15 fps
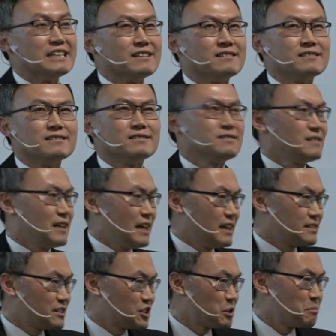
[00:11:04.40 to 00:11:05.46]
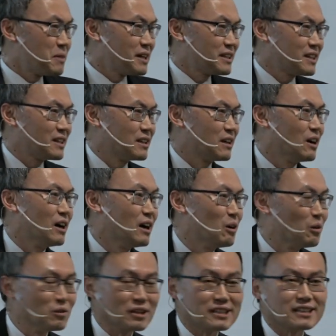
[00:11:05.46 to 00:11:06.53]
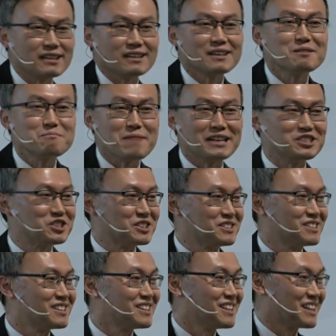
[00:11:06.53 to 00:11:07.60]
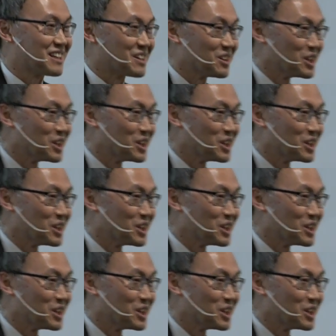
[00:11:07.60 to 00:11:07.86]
in, as somebody uh, already mentioned, like a